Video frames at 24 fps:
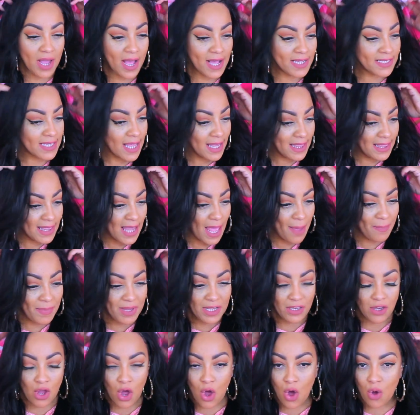you guys let
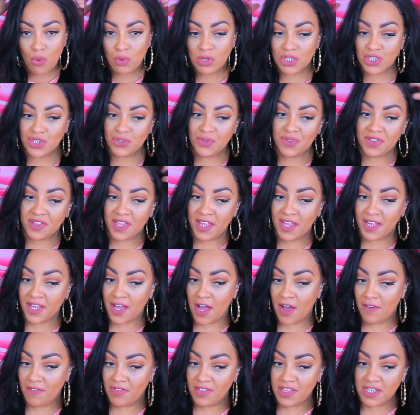me know what you
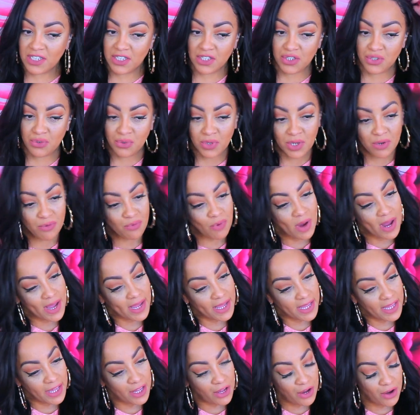think of this unit
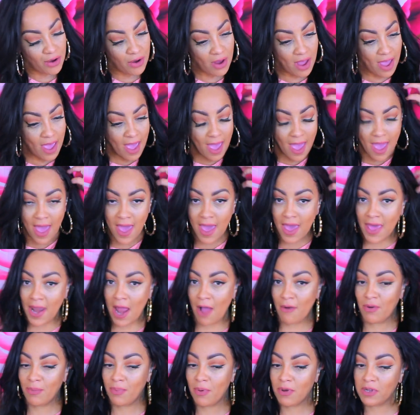right here and
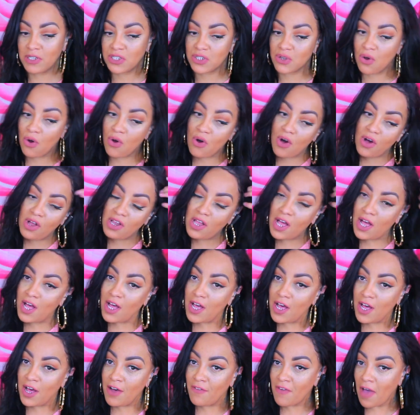I will post all
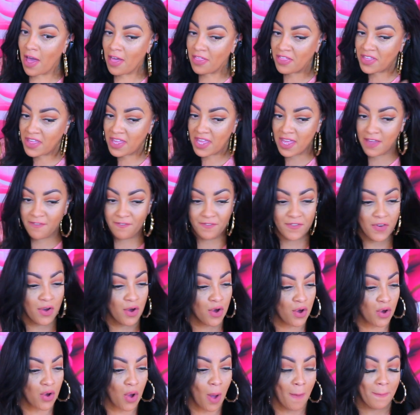of the
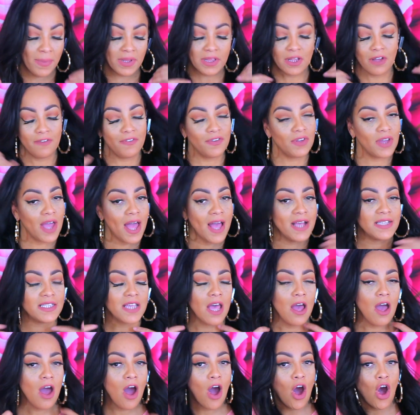info below for you guys
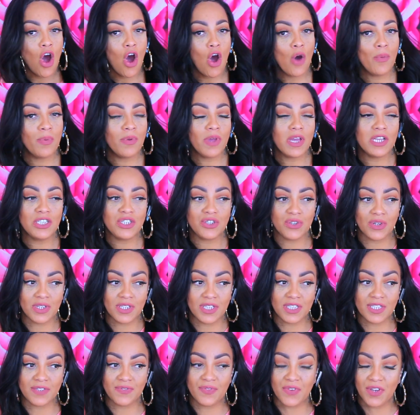I hope you
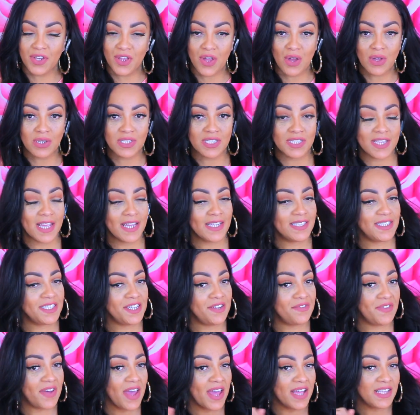enjoyed this video stay
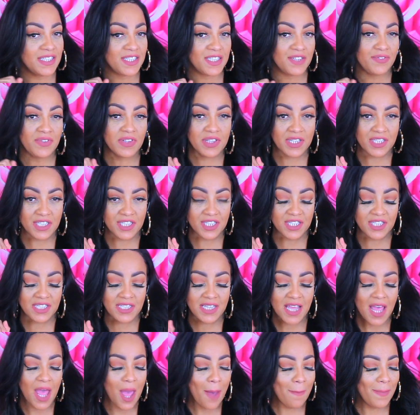diva and
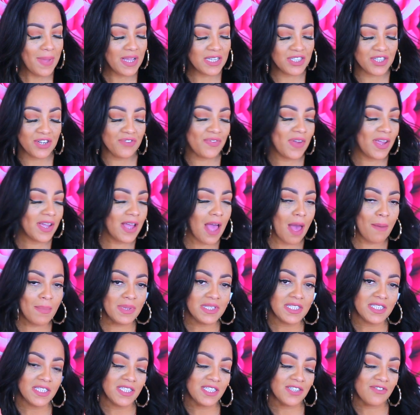divalicious make sure you rate
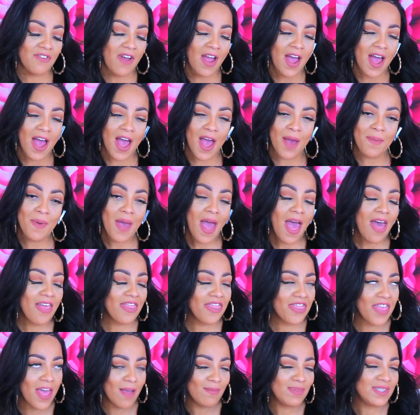comment subscribe
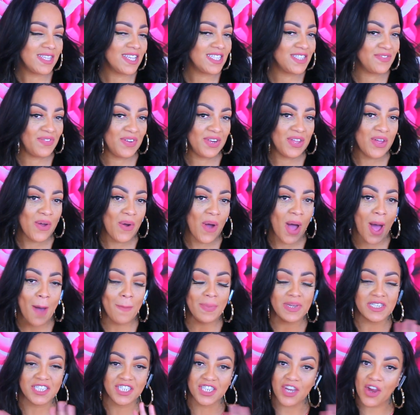thumbs this video
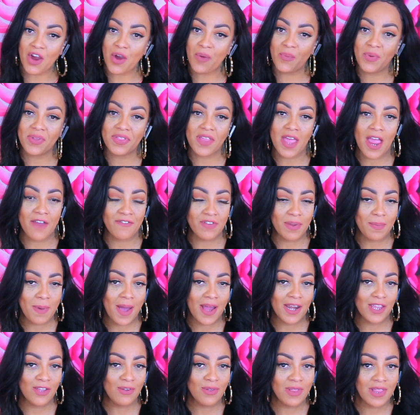up share it with
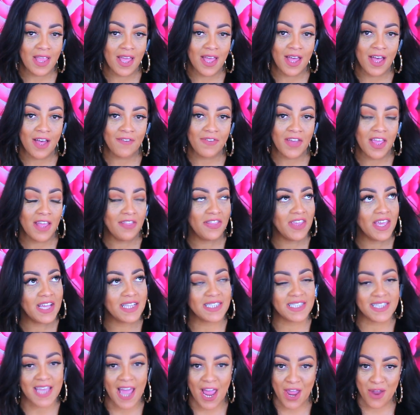everybody you love in the
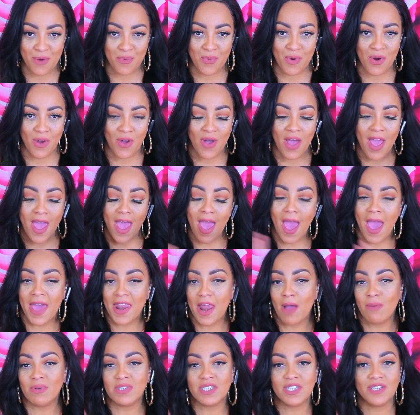entire world
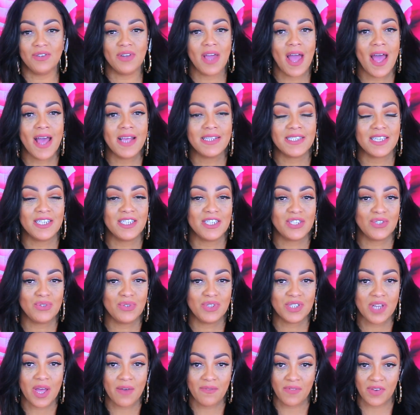and I will see you guys in a
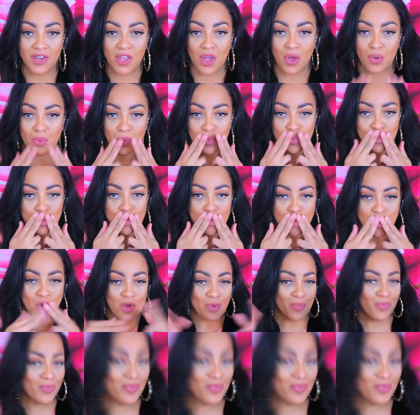soon to come video.